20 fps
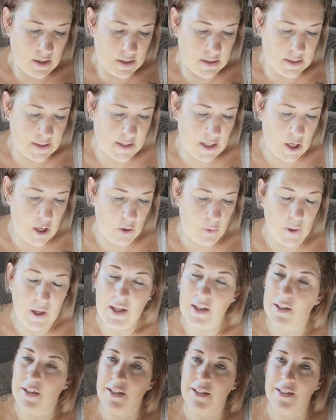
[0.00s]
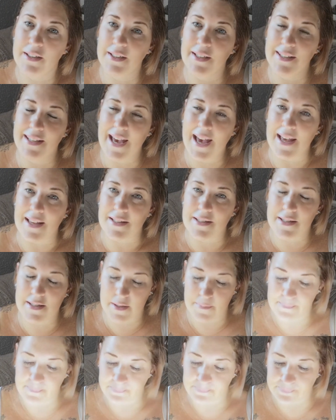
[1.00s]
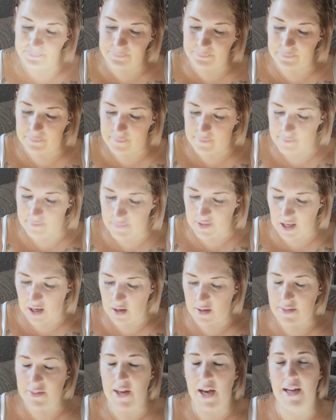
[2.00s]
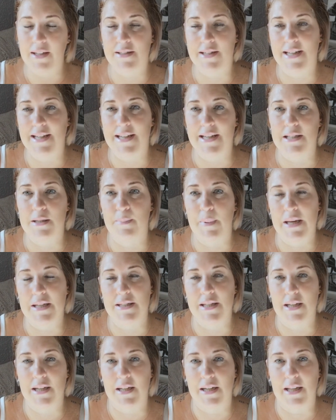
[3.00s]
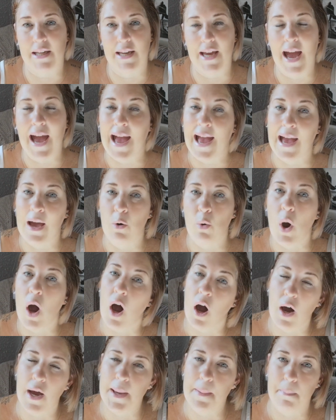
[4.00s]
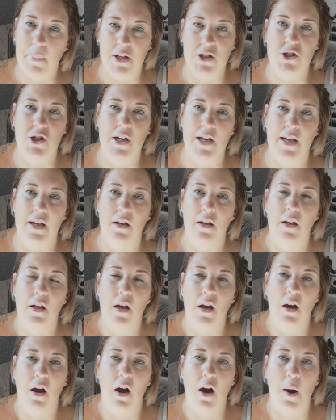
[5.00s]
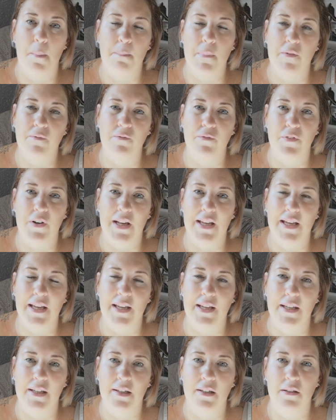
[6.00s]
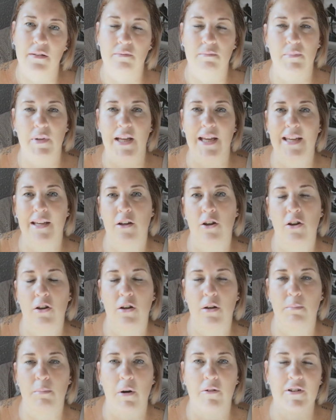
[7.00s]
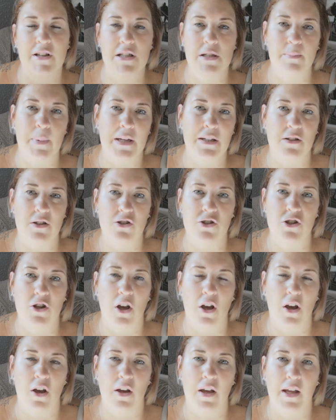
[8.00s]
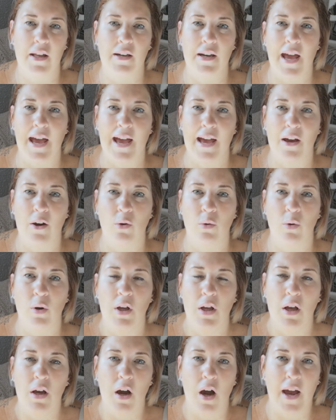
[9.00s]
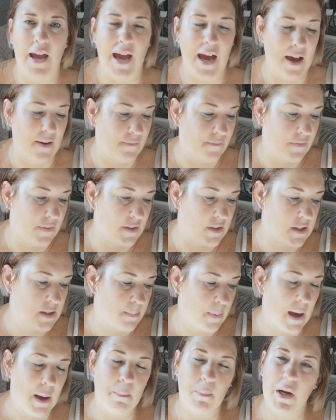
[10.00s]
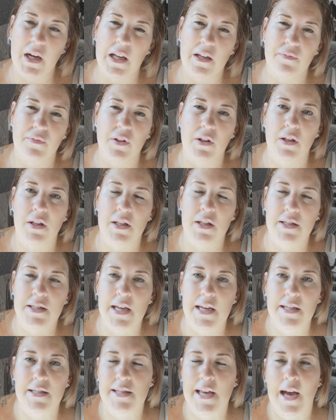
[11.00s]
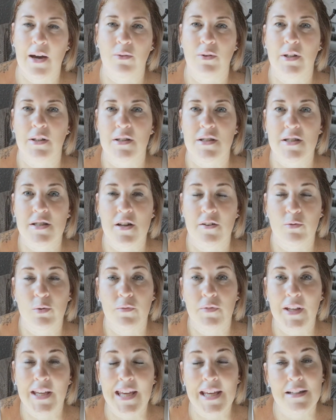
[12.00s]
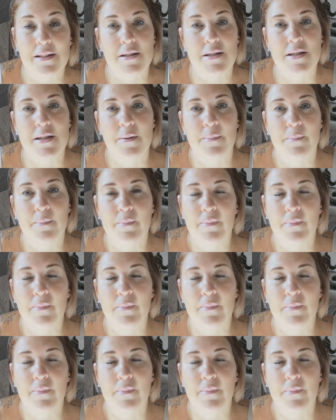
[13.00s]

So, yes, that is basically how I budget our monthly income, our expenditure, and how I have spare money for days out and stuff with the kids.